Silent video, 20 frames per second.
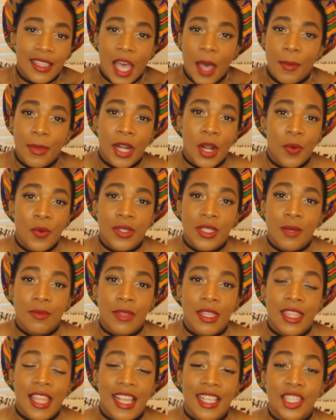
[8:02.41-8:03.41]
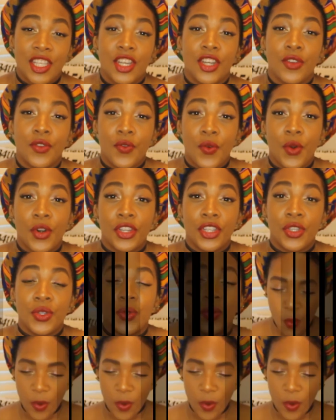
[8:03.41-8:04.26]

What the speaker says: coming up with something that's good for you.